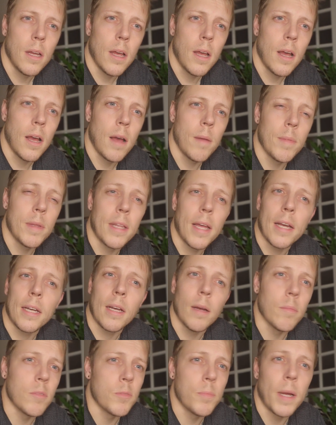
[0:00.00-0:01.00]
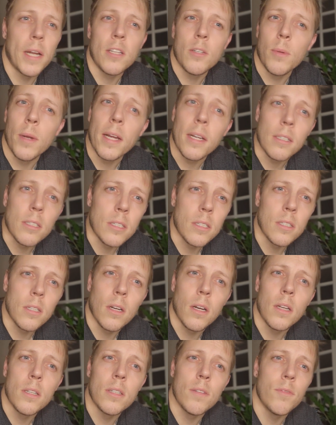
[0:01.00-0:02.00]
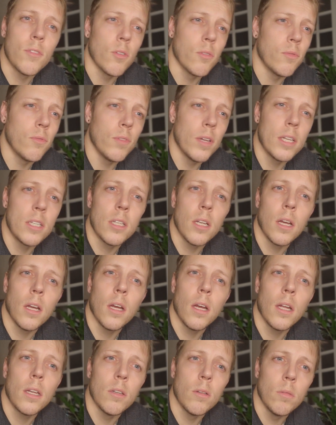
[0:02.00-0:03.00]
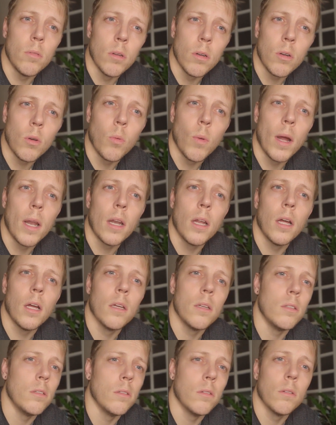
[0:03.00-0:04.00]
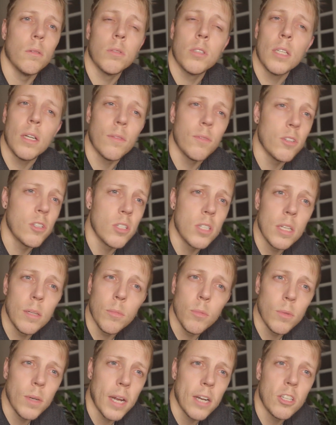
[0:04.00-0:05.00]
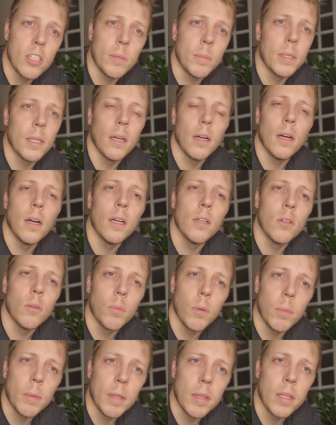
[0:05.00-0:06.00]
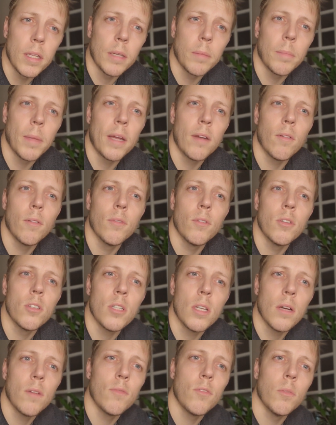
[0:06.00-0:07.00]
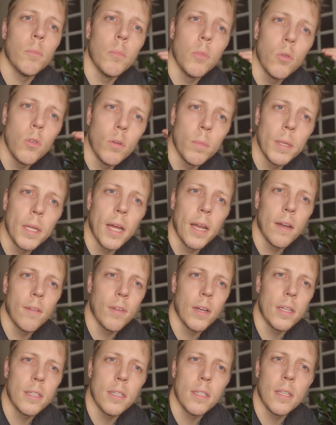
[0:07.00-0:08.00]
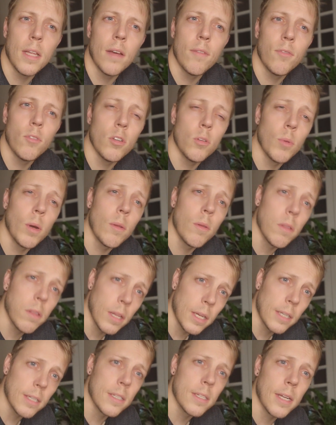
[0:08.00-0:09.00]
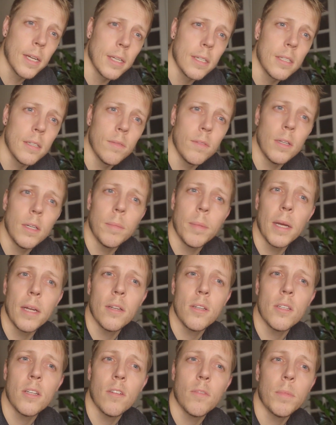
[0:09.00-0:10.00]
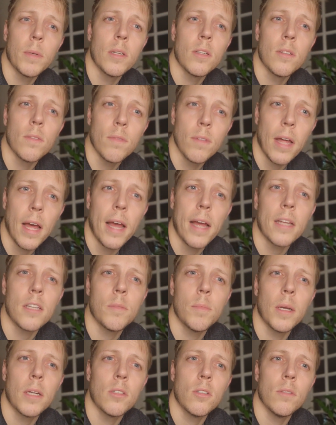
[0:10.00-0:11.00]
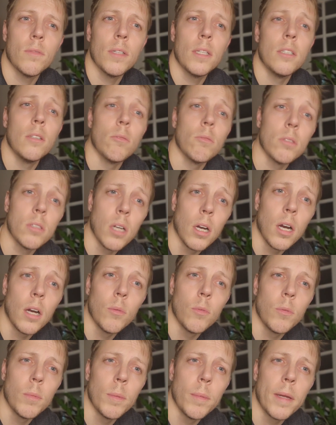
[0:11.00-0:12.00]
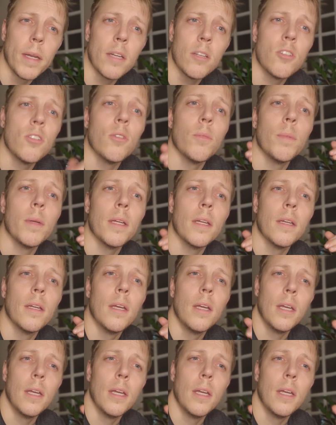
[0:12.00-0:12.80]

um, and that comes back to exercise if you're fitter and you look weller your self-esteem will naturally be higher you'll probably think better of yourself your mood will be elevated therefore you won't think as negatively about yourself because of that aspect of it your diet will be better so you'll be